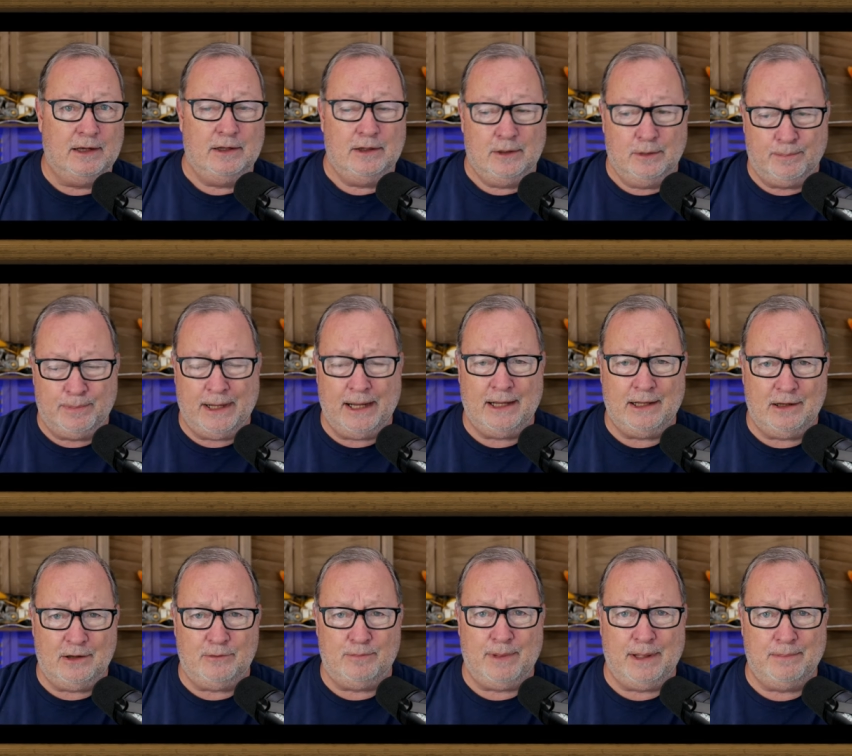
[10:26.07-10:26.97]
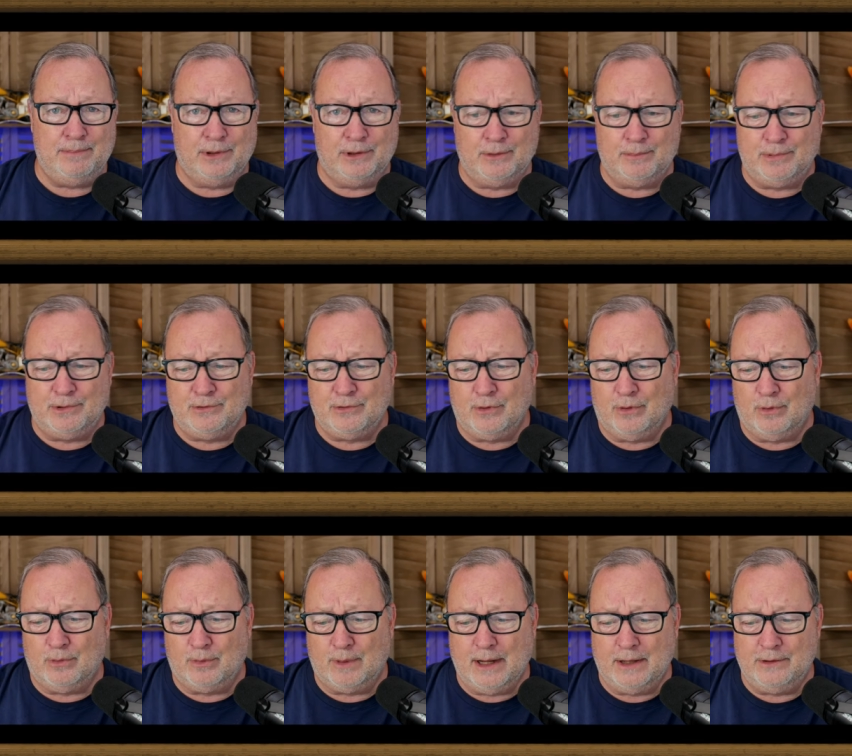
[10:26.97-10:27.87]
You're paying these people to
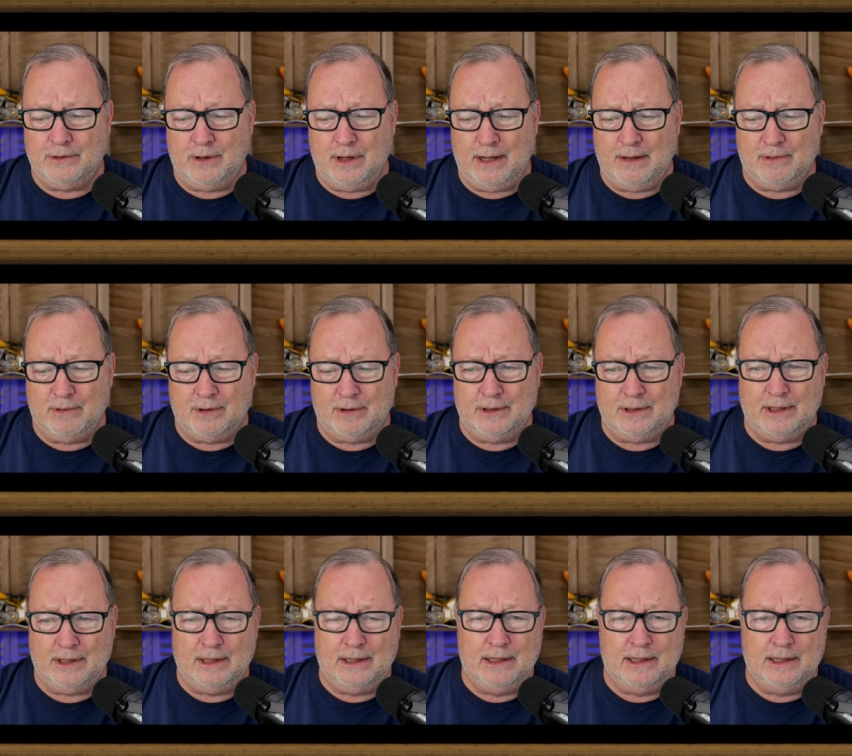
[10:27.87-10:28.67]
patrol around your neighborhood.